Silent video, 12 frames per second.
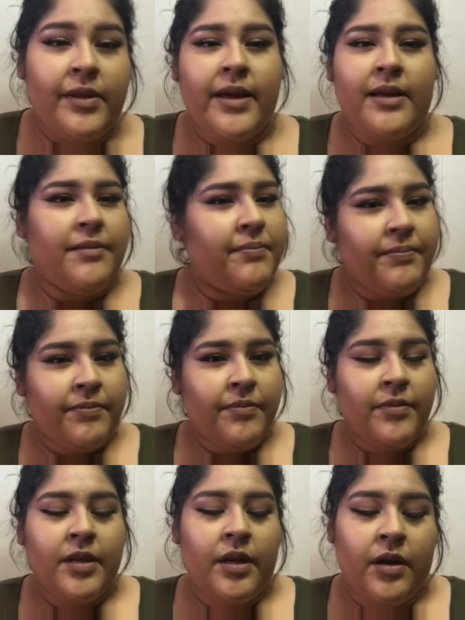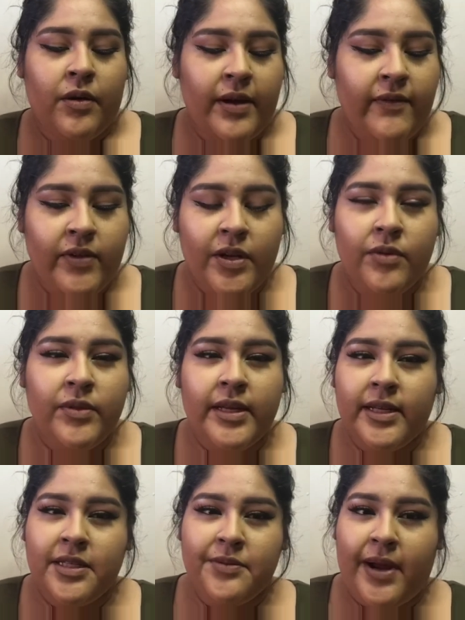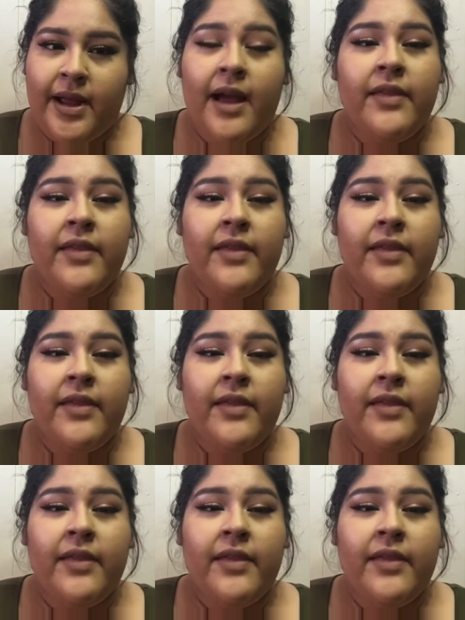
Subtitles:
Like, no, if you don't think it's right,